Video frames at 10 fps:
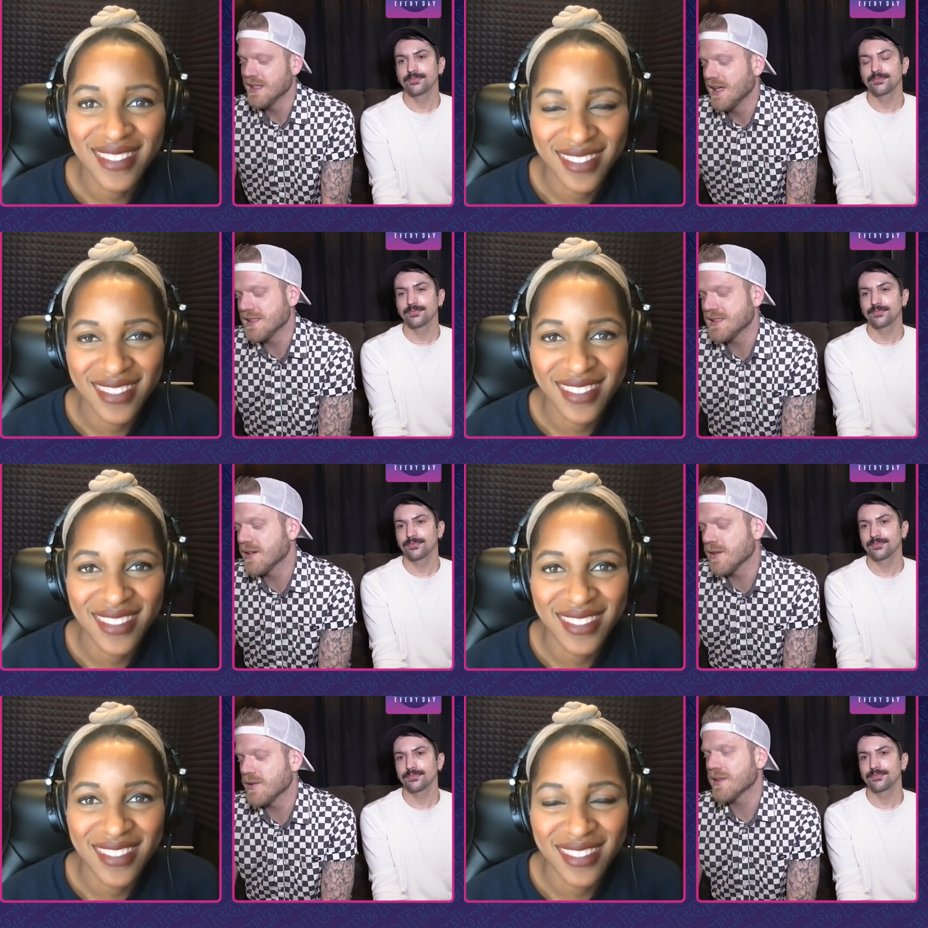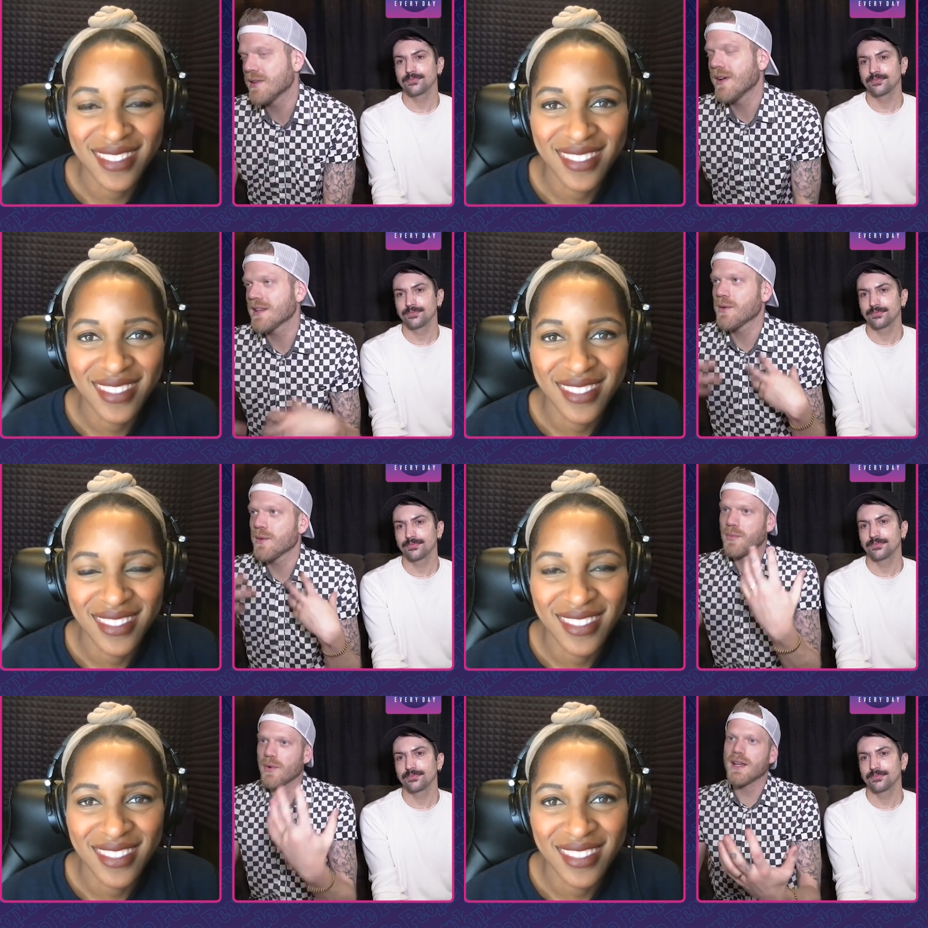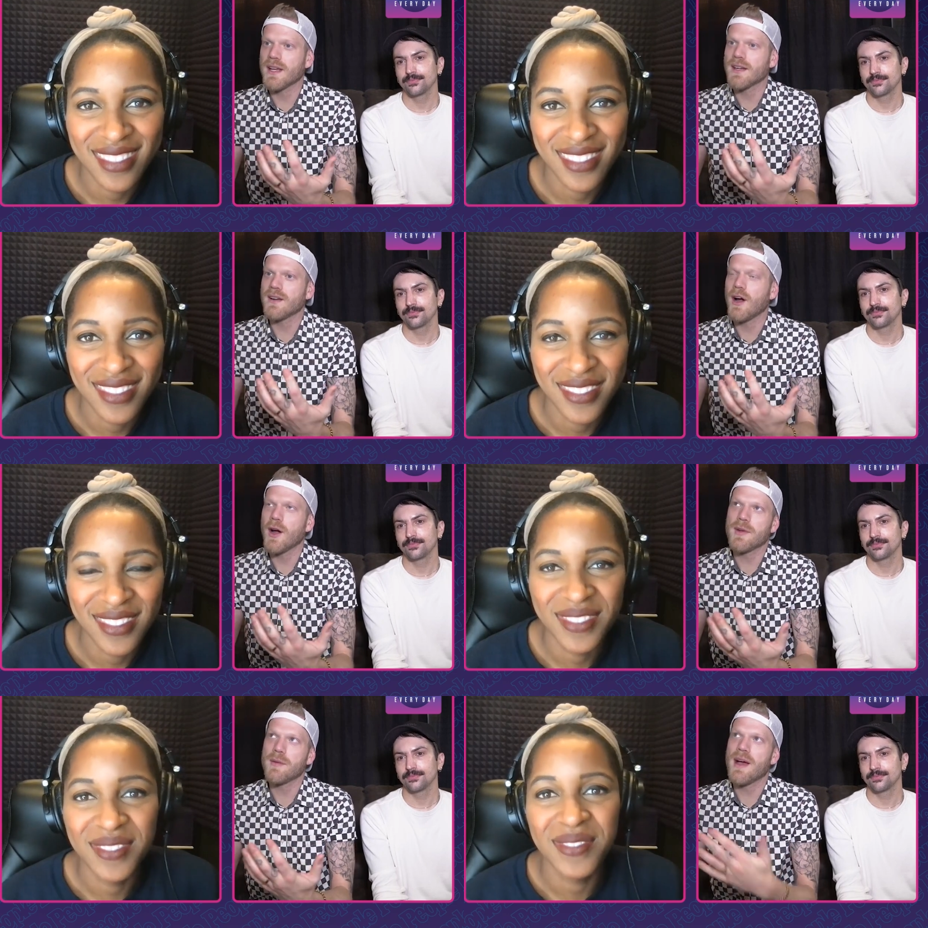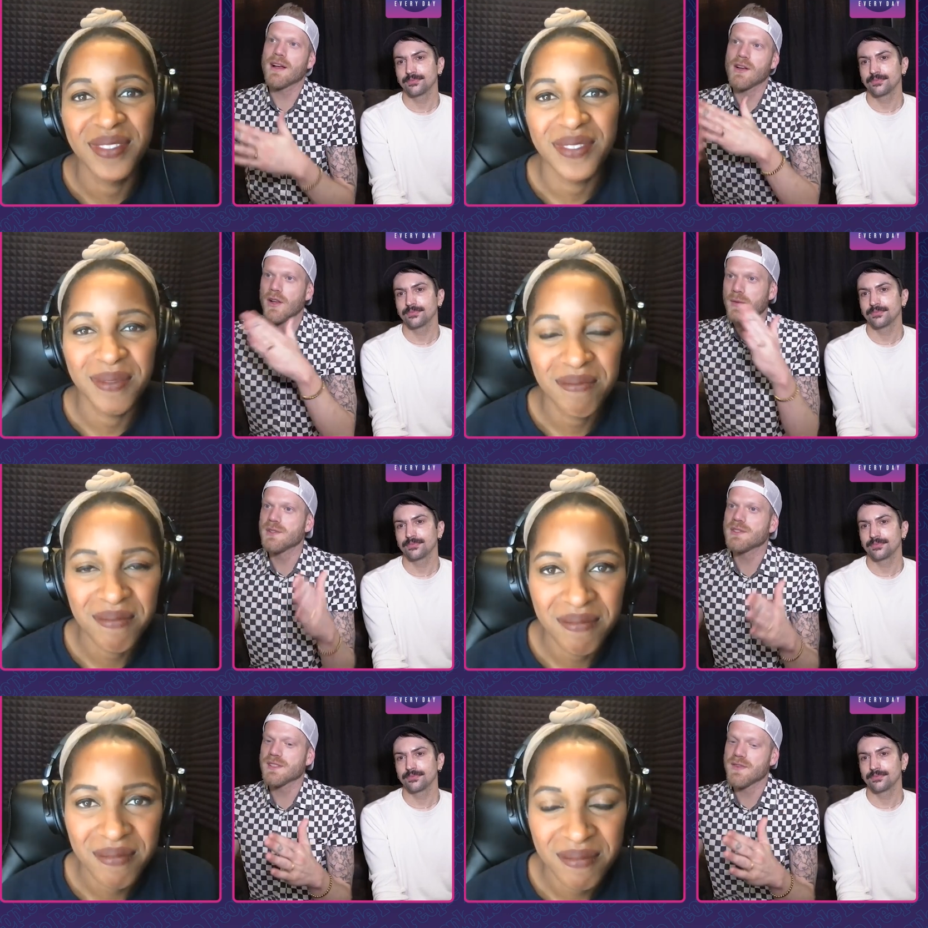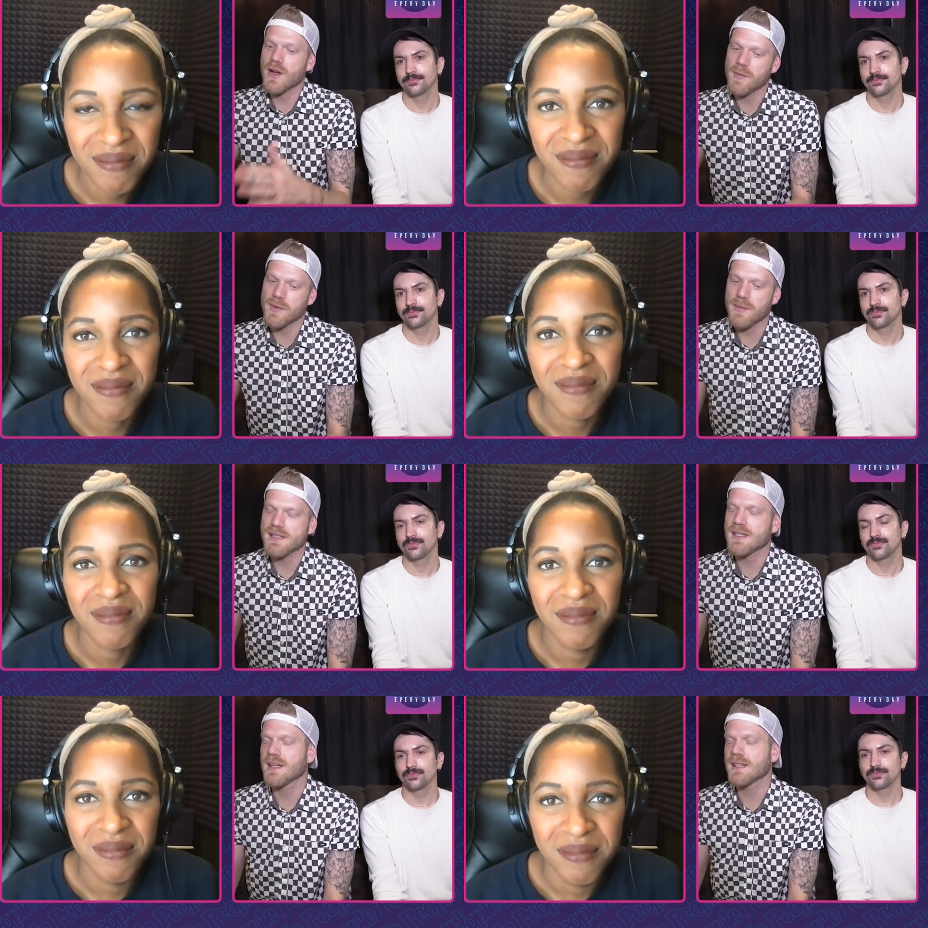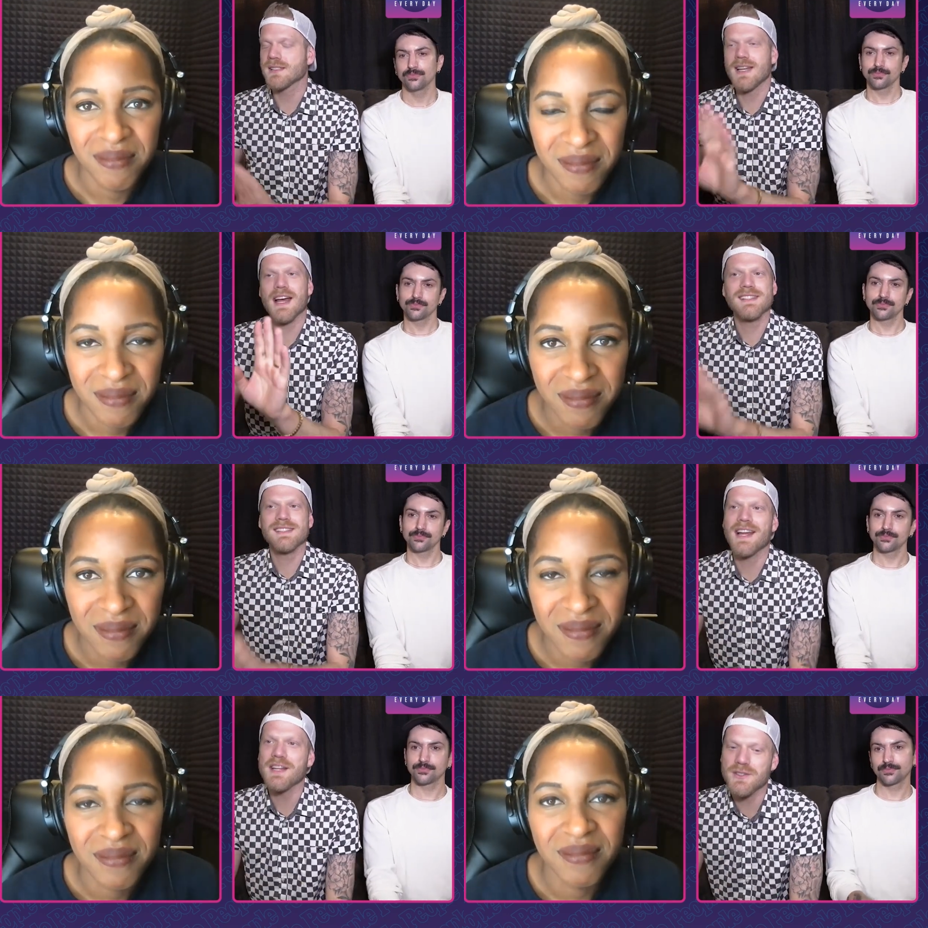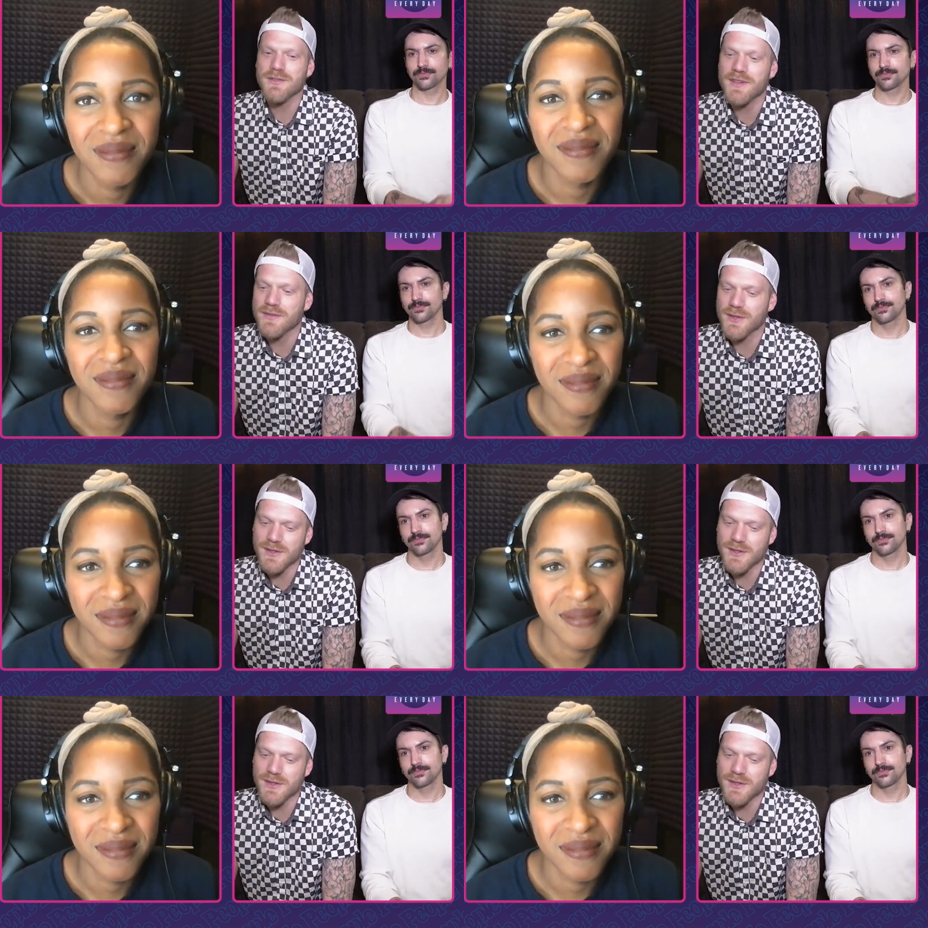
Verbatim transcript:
Speaker 1: And so the fact that we're bringing harmony back and all our music is very harmony based, I think it just nat- is a natural fit for